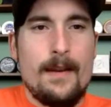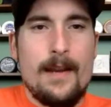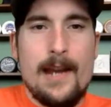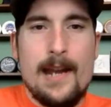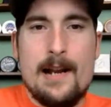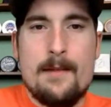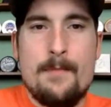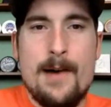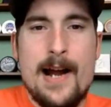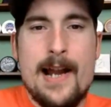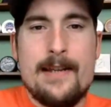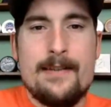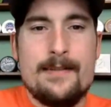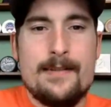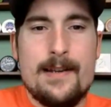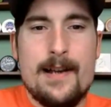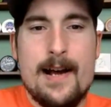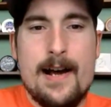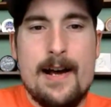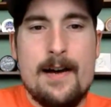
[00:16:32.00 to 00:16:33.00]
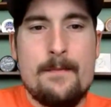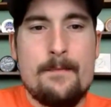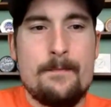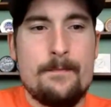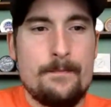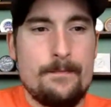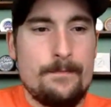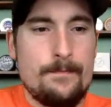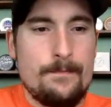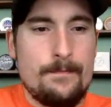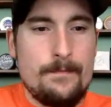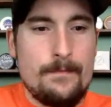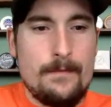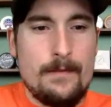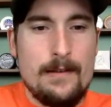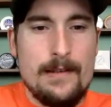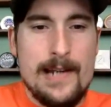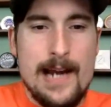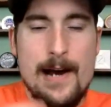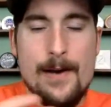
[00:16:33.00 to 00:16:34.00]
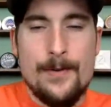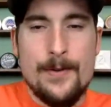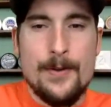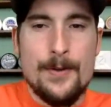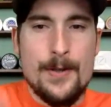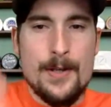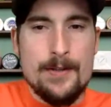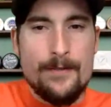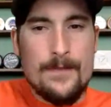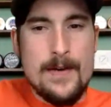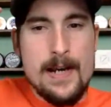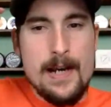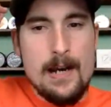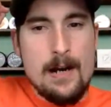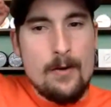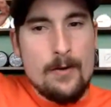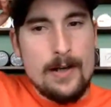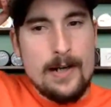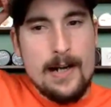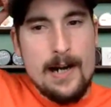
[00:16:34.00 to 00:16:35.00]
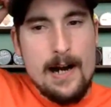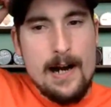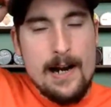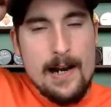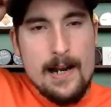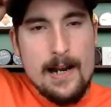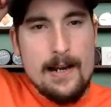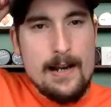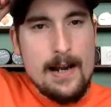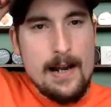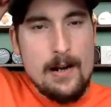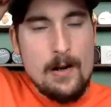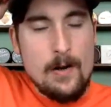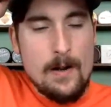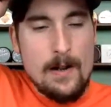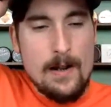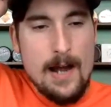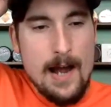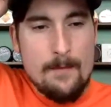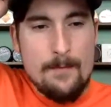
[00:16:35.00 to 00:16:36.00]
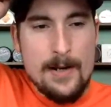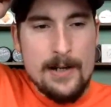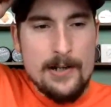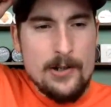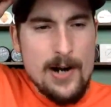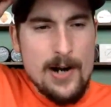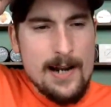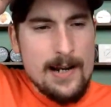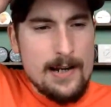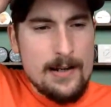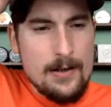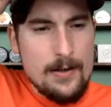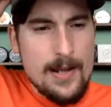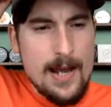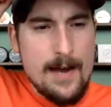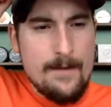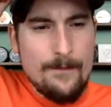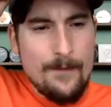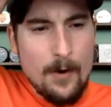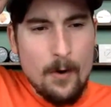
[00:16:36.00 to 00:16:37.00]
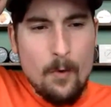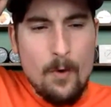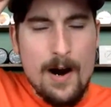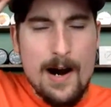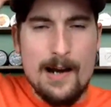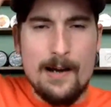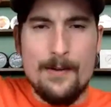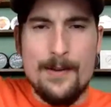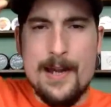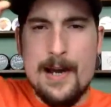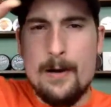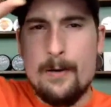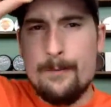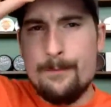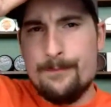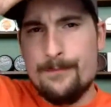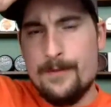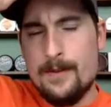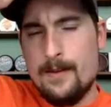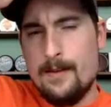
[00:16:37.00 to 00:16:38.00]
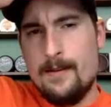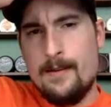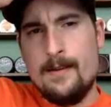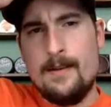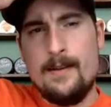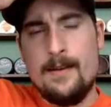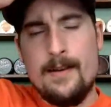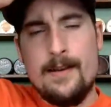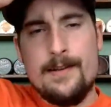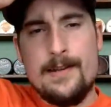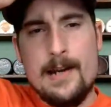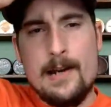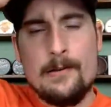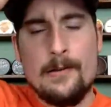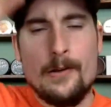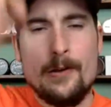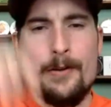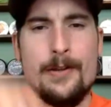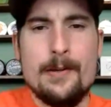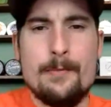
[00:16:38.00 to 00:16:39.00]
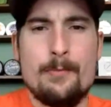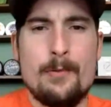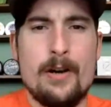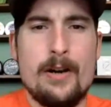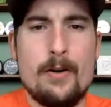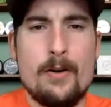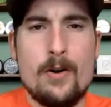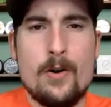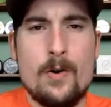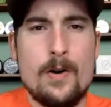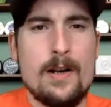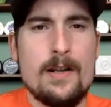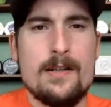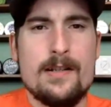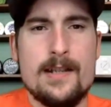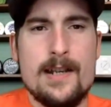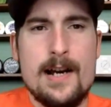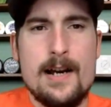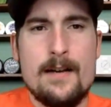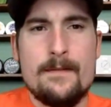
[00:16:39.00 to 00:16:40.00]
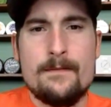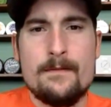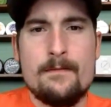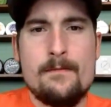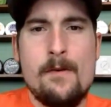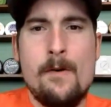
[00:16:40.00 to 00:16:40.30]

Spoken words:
And I might download this video and cut it. I know I've been trying to do that for a while now, downloading the pre-recorded stuff.